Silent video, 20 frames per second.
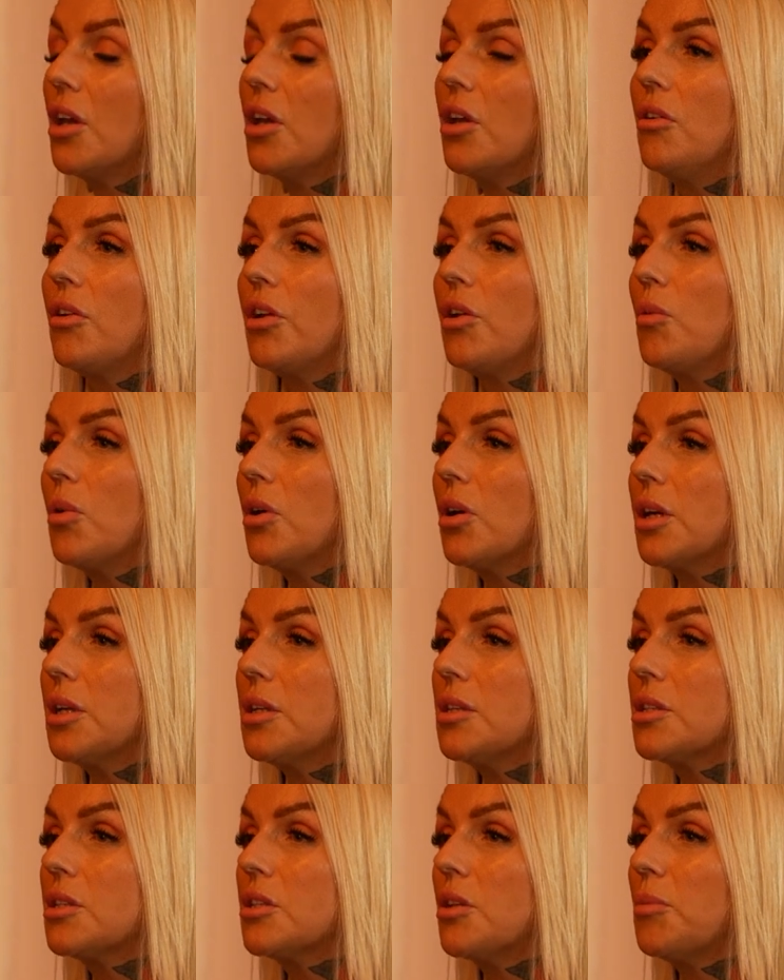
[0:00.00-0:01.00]
You know, you walk
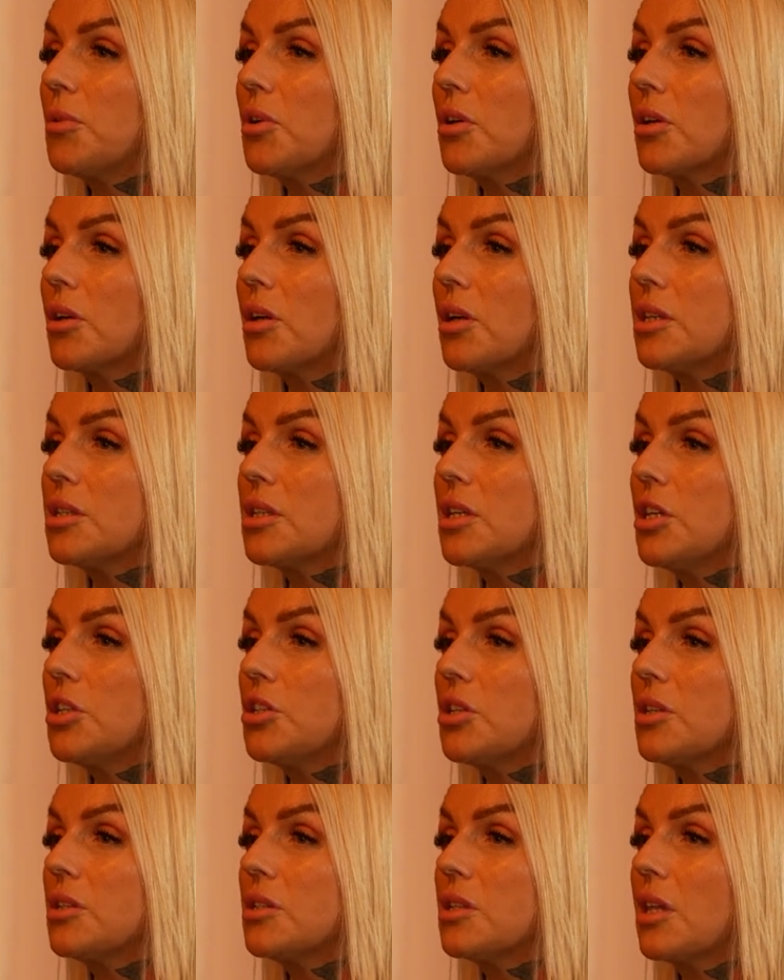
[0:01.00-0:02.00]
into some
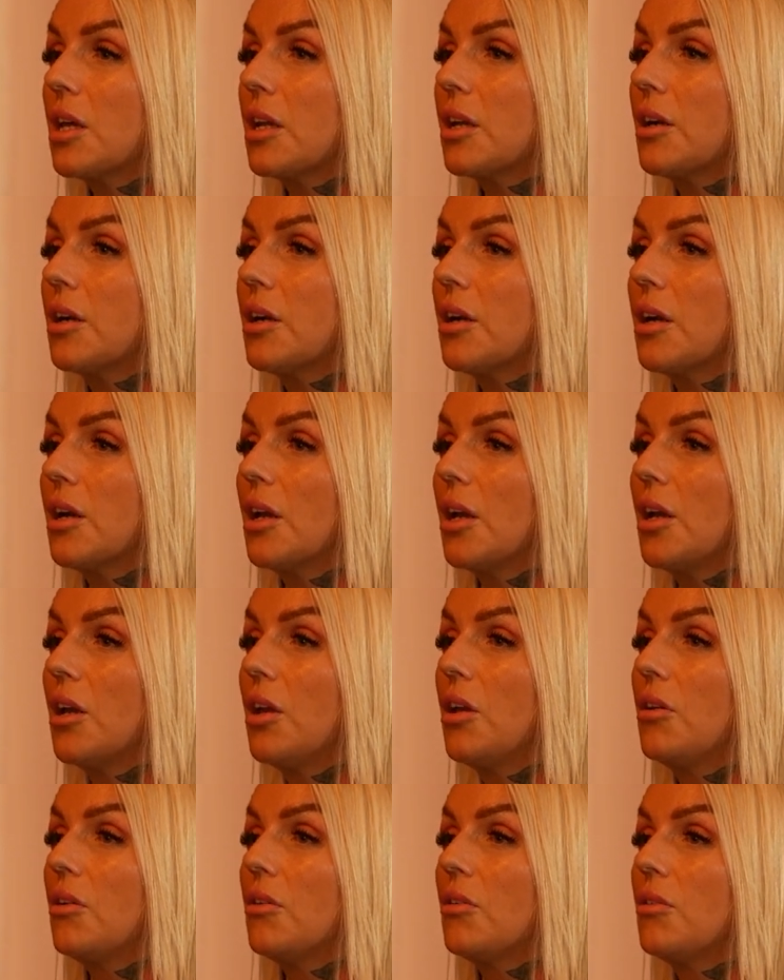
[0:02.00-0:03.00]
organizations that are,
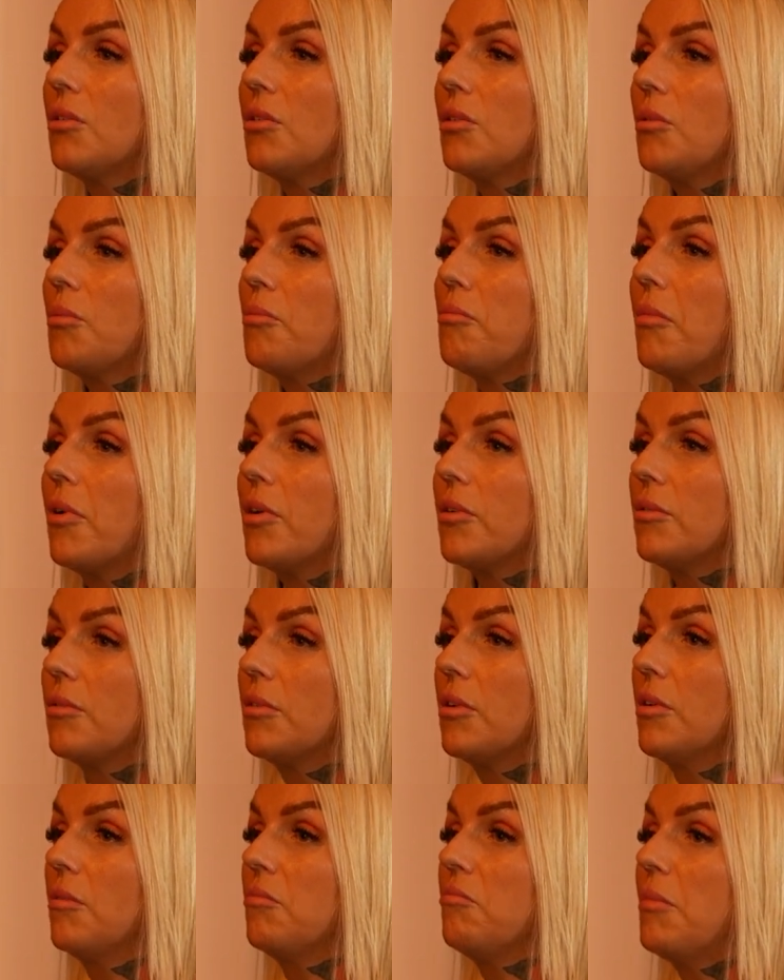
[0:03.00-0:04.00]
you know,
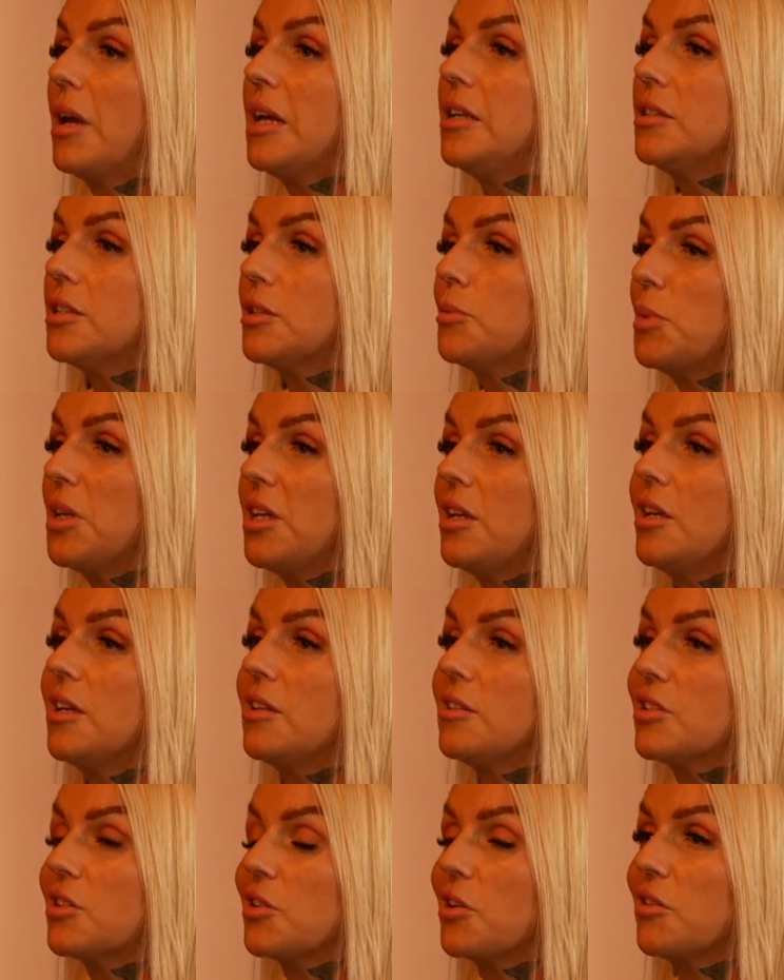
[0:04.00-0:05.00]
meant to be
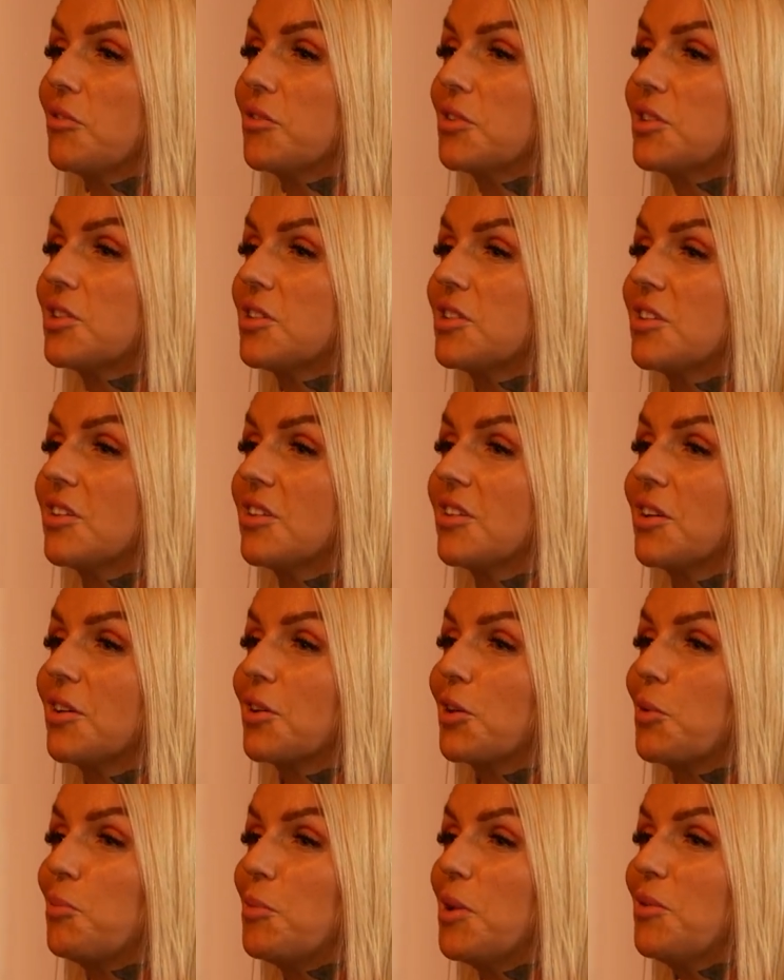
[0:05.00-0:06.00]
in service to
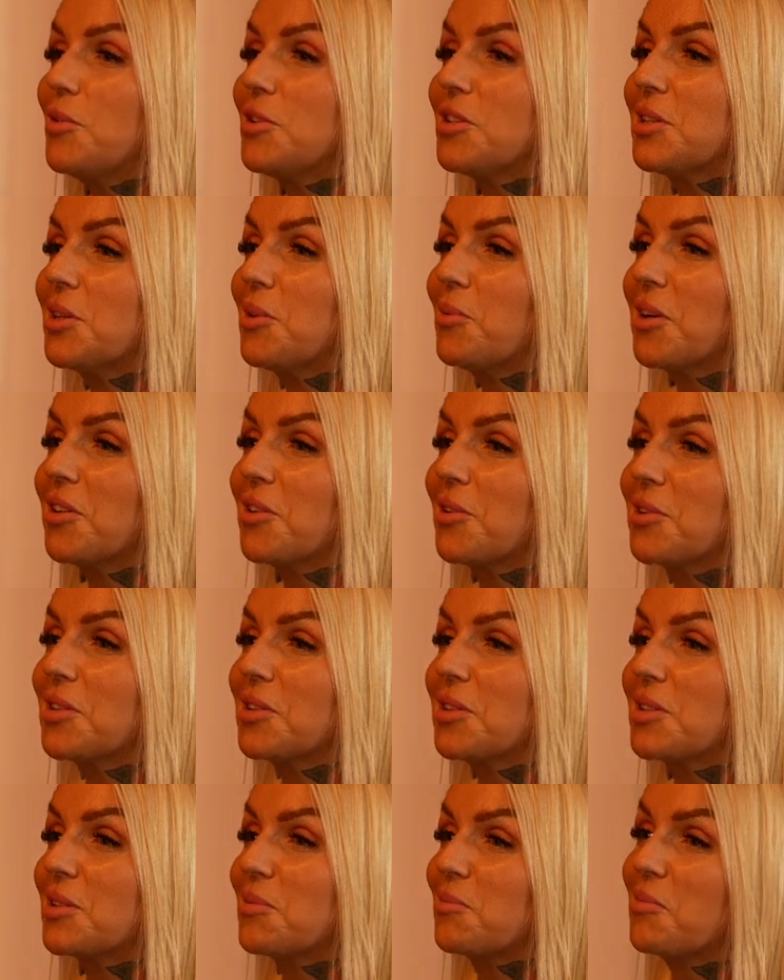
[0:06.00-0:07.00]
the community, whether
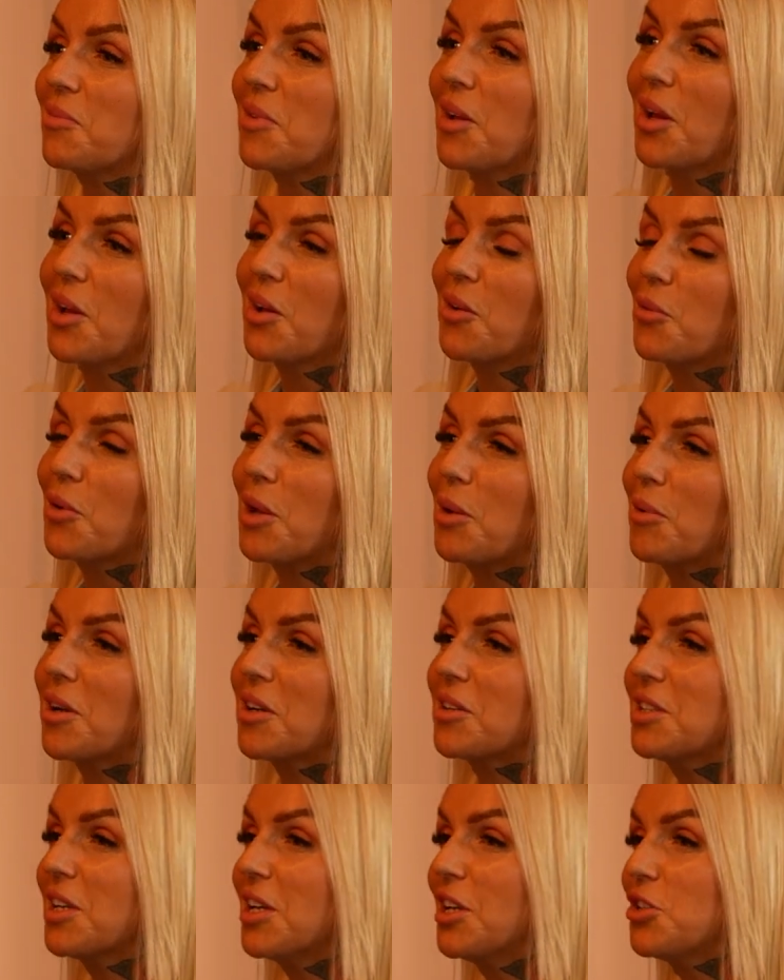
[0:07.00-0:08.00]
it's
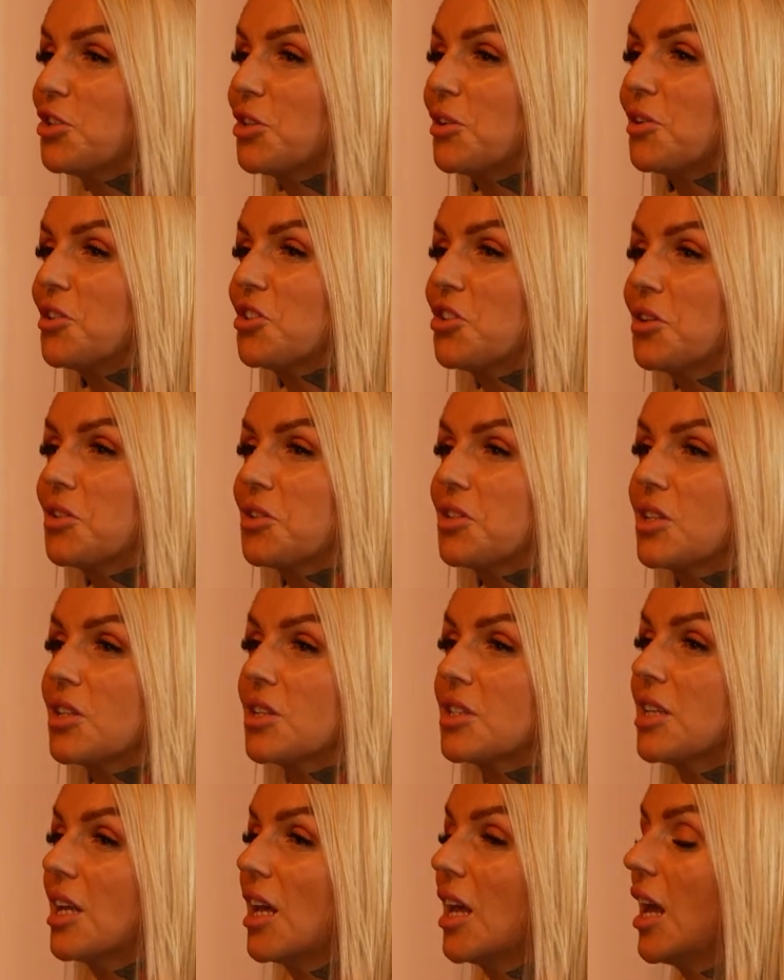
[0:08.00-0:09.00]
rehabilitation or
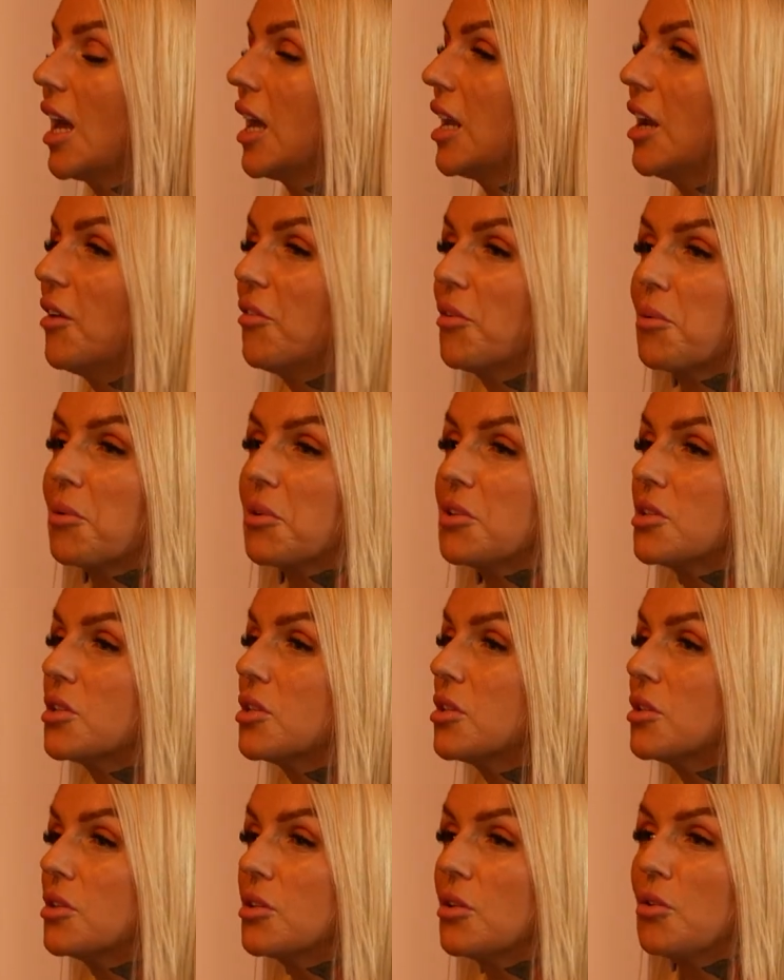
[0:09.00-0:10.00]
justice, and everyone's
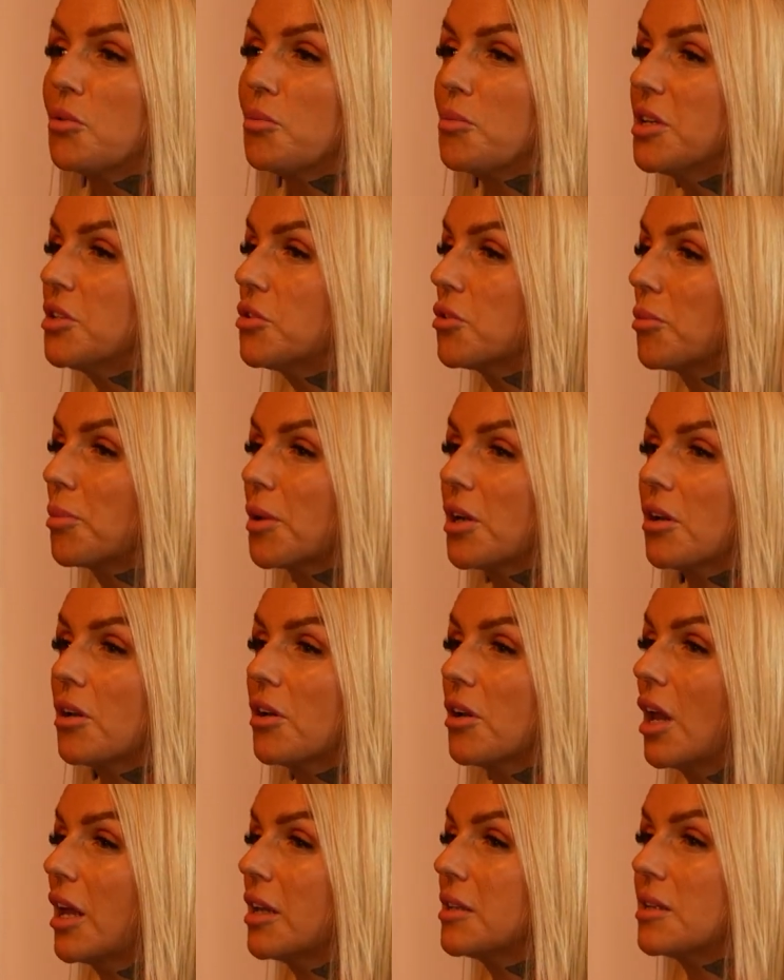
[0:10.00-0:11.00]
so
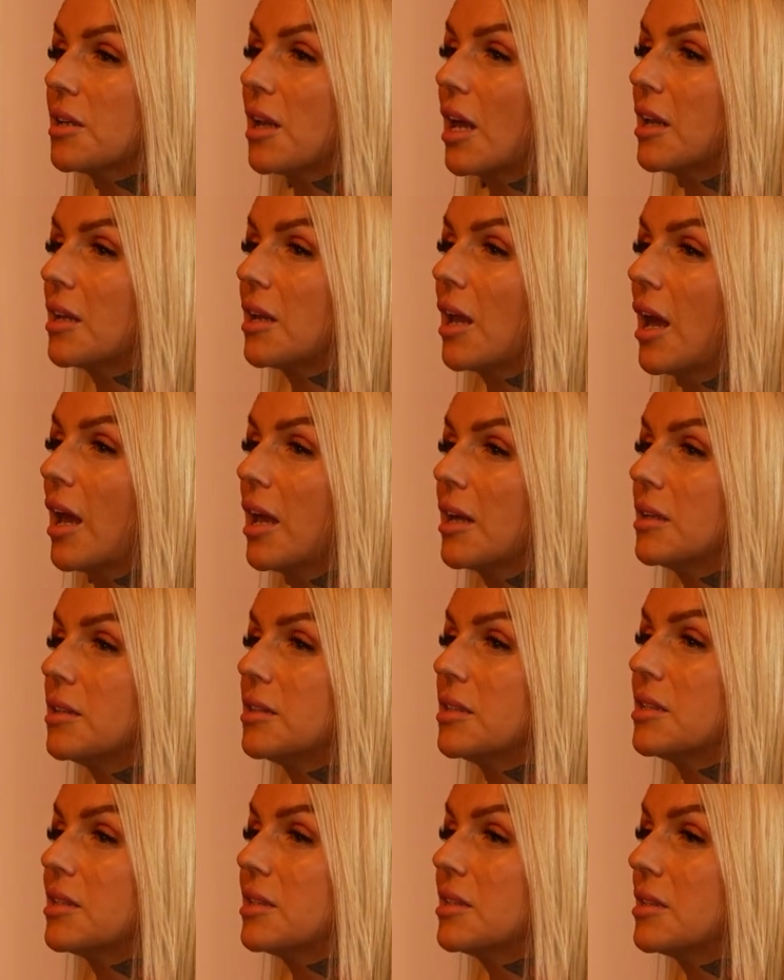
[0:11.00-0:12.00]
miserable
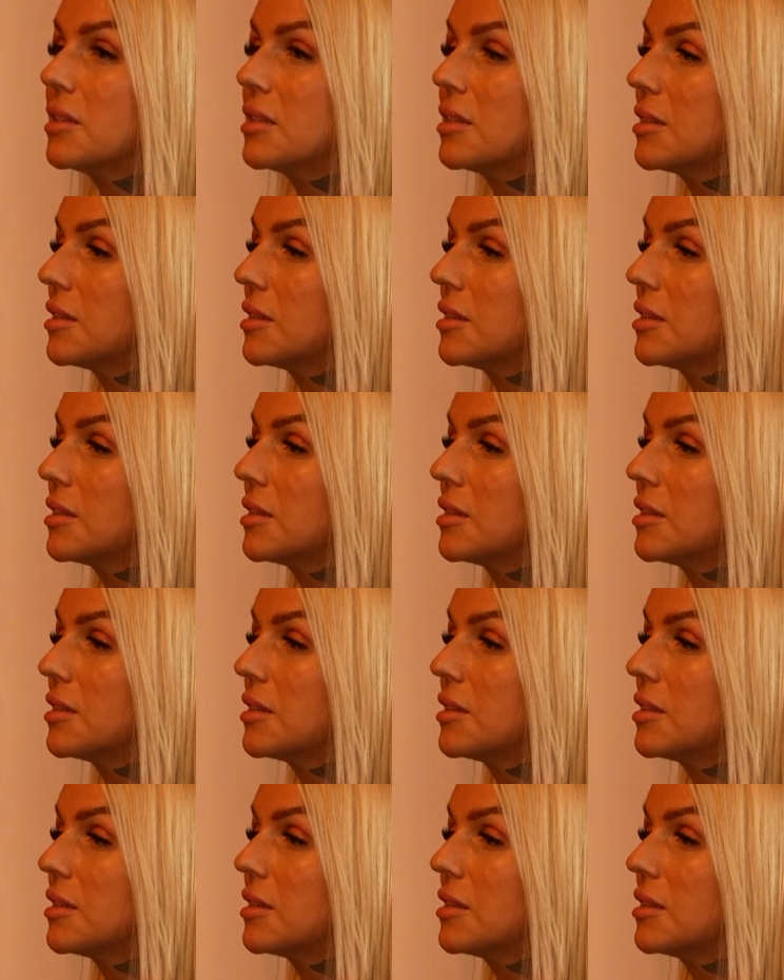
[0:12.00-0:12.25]
and